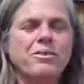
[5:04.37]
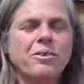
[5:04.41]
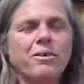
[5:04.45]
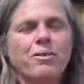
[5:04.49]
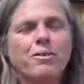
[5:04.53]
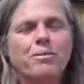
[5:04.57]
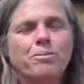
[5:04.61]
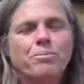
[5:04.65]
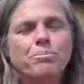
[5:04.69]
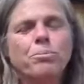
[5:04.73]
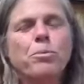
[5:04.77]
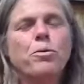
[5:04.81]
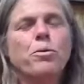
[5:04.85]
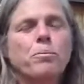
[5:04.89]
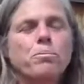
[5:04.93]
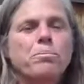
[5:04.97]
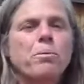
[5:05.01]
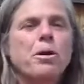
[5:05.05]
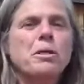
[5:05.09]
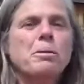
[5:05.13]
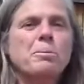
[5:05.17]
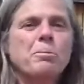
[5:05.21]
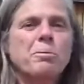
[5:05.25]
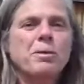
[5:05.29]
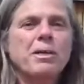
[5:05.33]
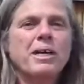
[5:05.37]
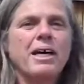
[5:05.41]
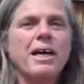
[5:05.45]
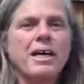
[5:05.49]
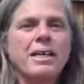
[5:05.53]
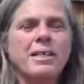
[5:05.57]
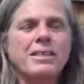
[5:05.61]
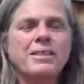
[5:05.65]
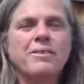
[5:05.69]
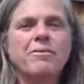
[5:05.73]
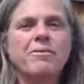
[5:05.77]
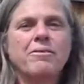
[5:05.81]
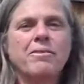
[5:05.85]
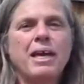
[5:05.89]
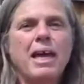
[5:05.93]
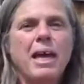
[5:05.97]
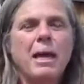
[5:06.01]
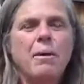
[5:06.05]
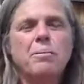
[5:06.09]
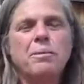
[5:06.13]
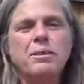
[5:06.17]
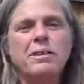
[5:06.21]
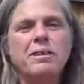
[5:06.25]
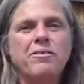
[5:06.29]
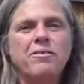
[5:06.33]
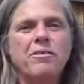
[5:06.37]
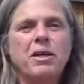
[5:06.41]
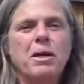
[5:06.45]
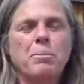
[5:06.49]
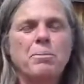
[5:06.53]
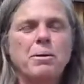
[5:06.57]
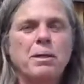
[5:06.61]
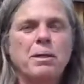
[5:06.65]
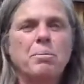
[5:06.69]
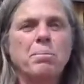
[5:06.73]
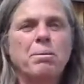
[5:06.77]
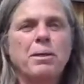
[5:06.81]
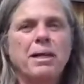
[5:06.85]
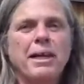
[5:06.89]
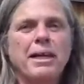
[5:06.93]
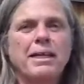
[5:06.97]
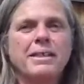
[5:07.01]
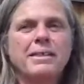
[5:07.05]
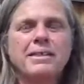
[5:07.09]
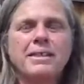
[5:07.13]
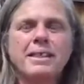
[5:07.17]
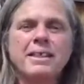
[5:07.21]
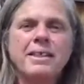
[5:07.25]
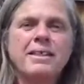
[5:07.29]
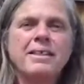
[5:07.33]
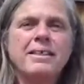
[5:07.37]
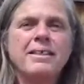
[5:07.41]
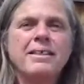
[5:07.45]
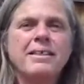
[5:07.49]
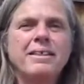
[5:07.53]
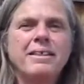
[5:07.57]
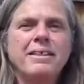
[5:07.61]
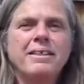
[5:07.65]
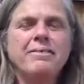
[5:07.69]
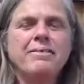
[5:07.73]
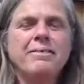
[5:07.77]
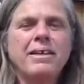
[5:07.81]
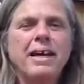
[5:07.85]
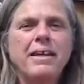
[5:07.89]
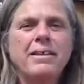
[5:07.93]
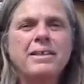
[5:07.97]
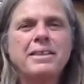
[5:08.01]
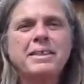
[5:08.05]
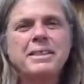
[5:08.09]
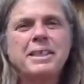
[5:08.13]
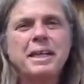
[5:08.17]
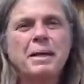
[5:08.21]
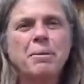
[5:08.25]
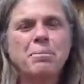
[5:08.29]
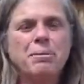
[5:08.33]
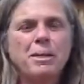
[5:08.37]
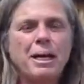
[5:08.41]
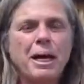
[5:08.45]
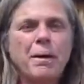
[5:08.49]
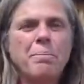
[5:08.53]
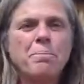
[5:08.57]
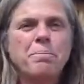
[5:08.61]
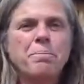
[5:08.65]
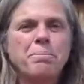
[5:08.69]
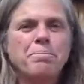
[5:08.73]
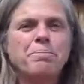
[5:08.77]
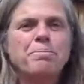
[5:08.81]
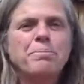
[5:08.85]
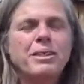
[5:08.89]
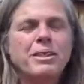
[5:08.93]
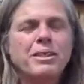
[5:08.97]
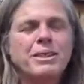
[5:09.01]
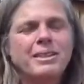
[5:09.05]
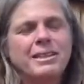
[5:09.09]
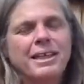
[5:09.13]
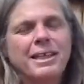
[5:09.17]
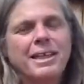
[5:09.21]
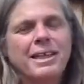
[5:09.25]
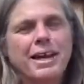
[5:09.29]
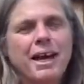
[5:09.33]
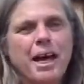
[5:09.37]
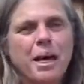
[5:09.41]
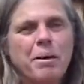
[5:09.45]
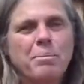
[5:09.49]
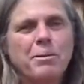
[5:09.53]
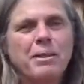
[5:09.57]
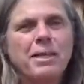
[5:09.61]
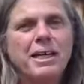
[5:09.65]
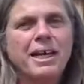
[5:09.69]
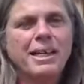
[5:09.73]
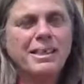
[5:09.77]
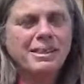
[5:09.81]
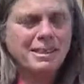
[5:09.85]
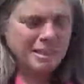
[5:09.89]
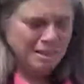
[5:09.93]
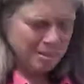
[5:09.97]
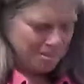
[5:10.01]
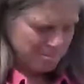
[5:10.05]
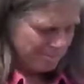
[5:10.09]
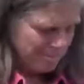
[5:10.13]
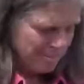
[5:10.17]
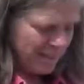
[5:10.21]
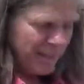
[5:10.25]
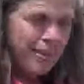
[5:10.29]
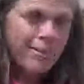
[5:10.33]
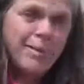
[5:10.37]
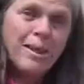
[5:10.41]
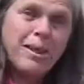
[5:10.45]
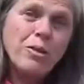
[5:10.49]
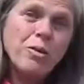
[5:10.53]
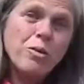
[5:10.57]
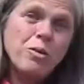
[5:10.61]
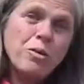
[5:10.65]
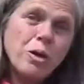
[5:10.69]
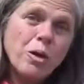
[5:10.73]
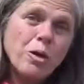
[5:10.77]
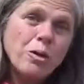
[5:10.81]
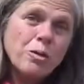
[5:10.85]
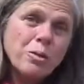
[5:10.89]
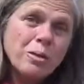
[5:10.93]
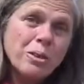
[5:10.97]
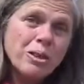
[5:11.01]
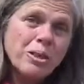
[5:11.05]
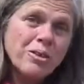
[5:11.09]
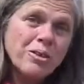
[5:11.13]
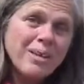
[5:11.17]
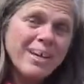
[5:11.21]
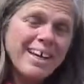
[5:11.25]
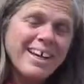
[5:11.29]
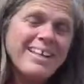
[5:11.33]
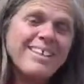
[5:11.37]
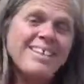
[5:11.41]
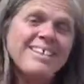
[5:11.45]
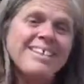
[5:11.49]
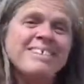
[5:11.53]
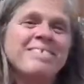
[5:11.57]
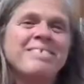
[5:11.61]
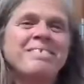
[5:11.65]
or multiple kinds of cabbage family plants. at the same time because they hybridize. And then who knows what you'll get.